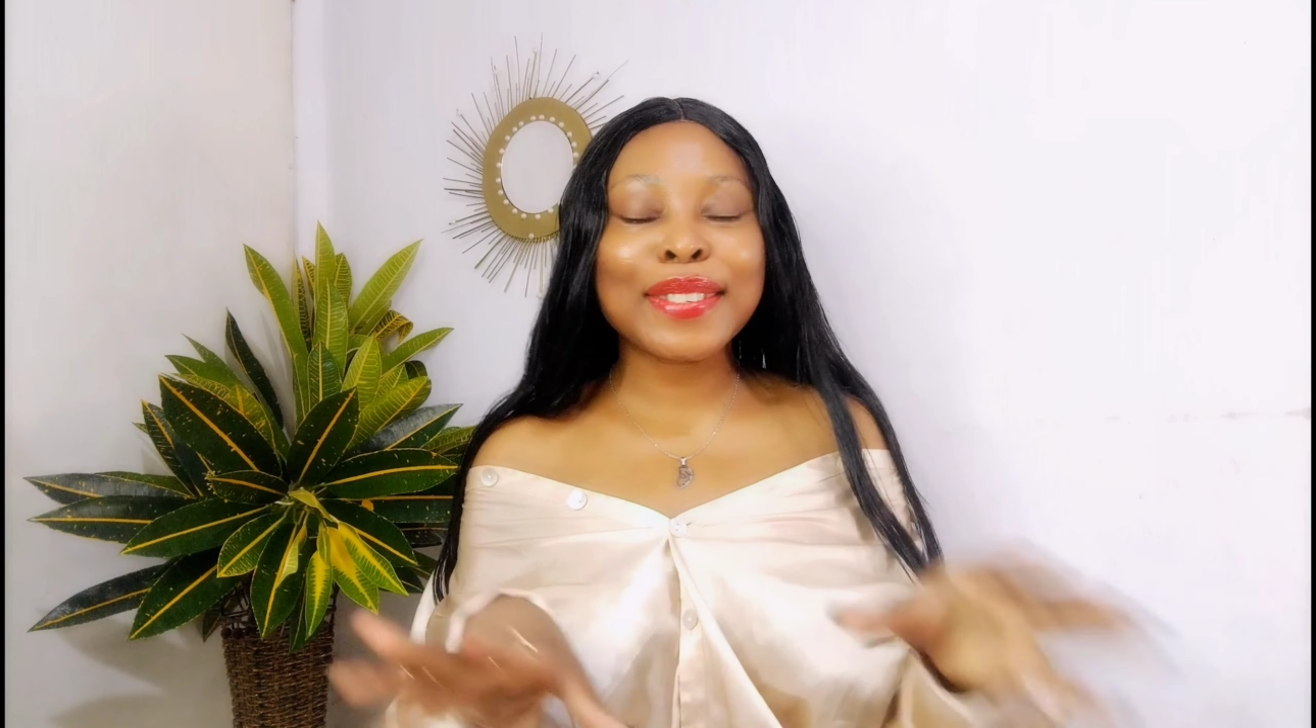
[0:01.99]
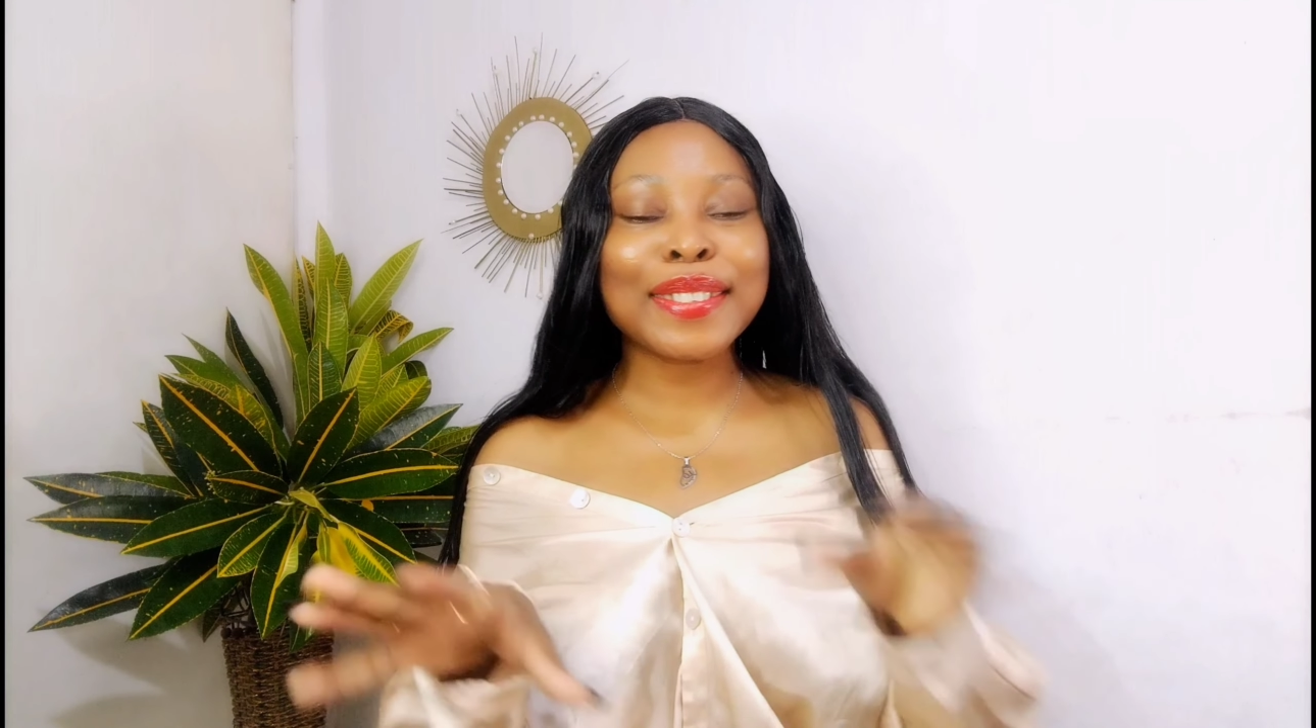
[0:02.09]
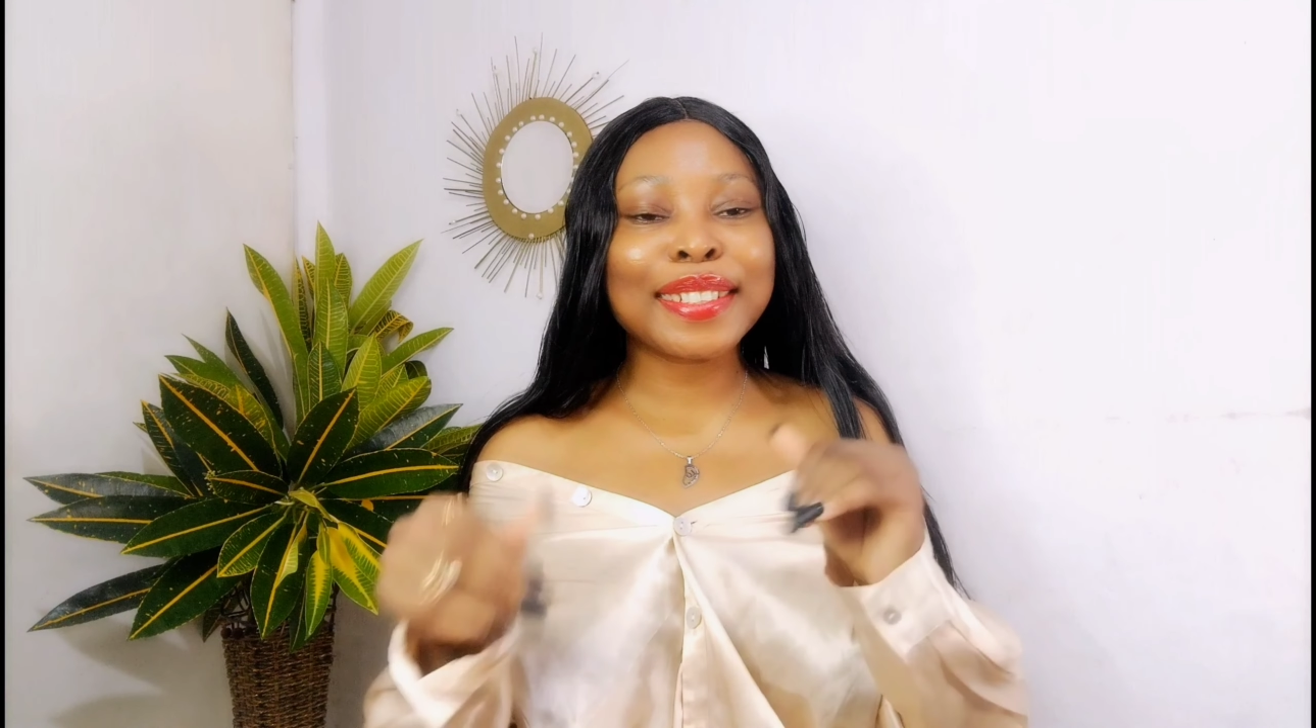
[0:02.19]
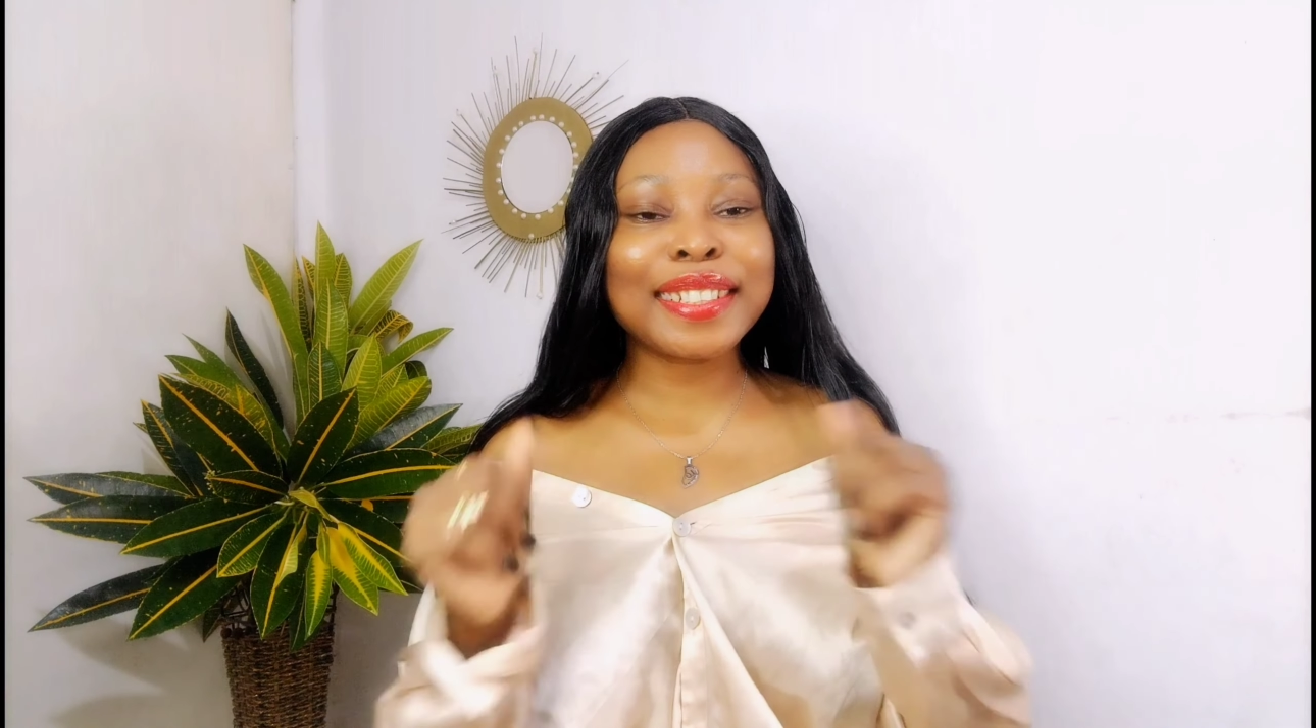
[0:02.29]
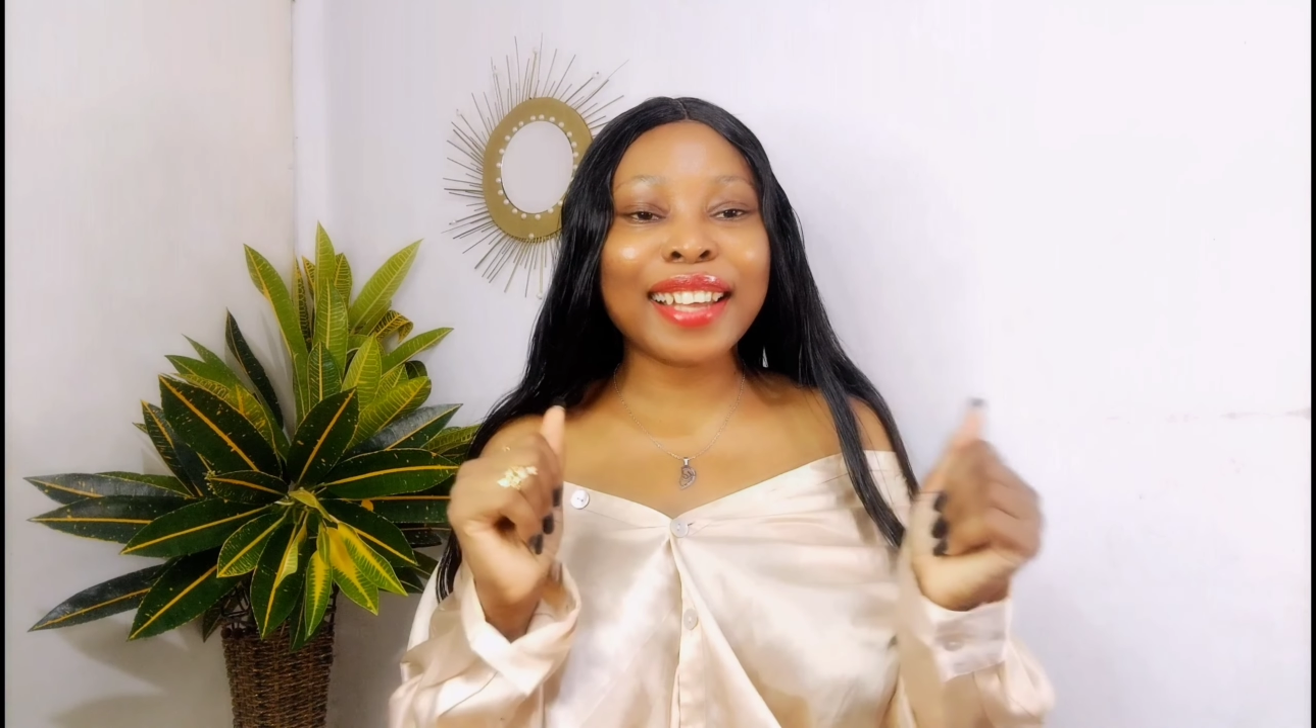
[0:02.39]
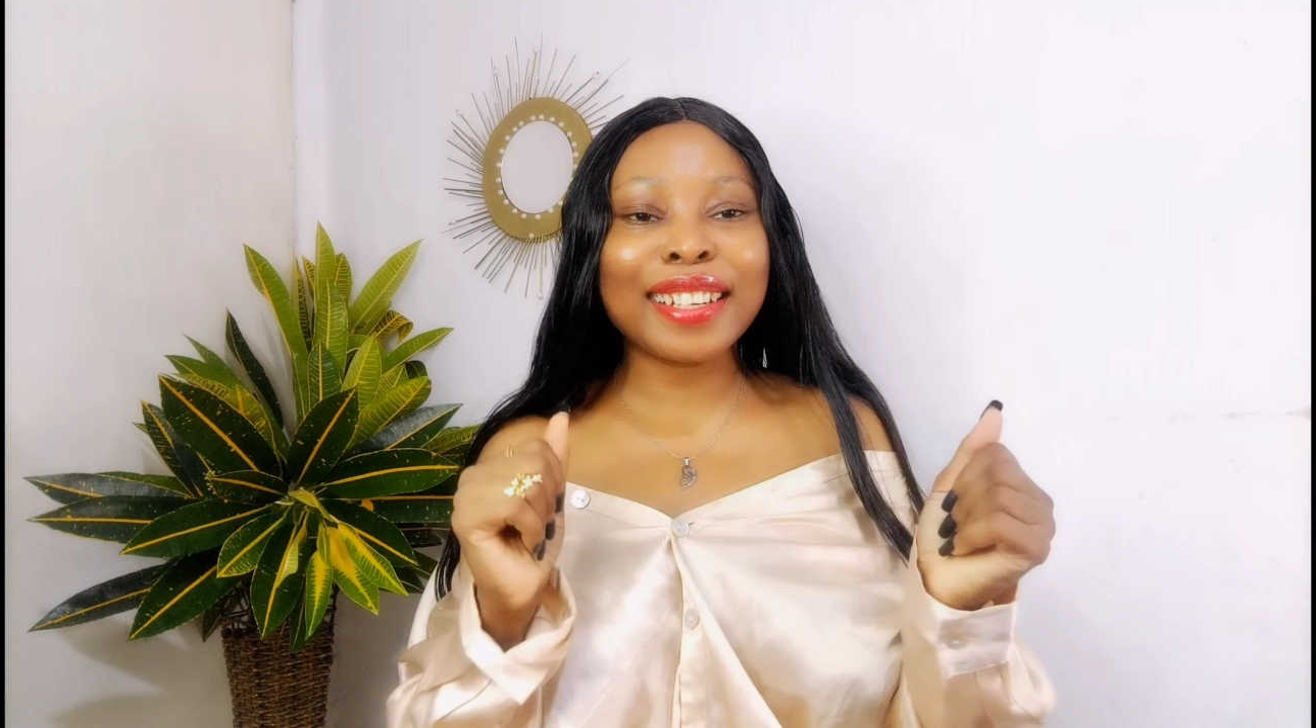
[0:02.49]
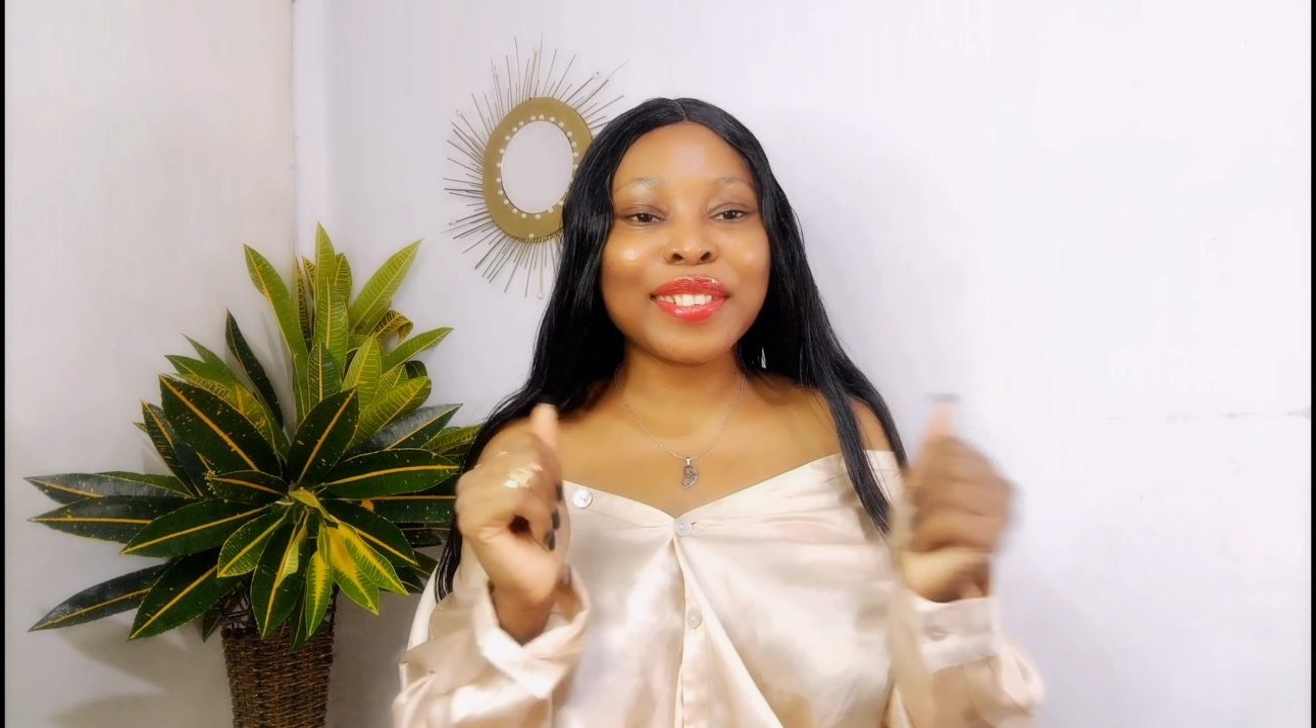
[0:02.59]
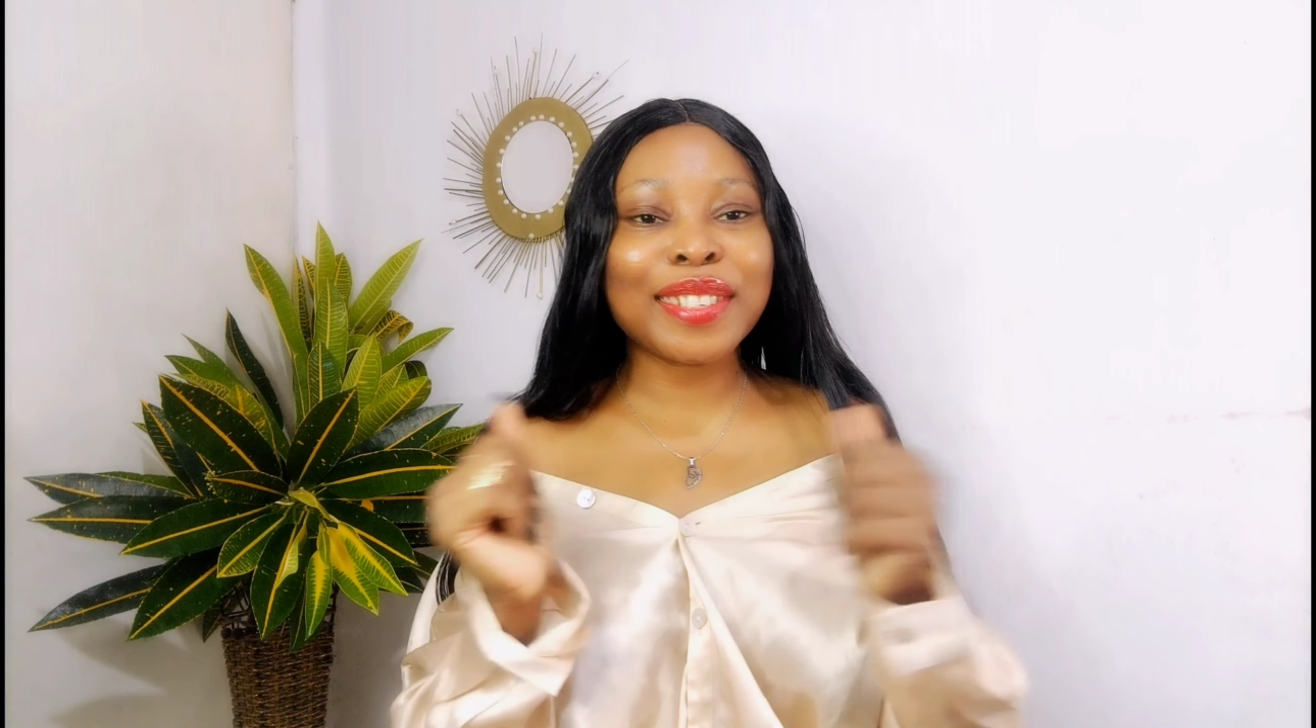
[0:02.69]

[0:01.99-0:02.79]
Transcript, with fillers: to the channel.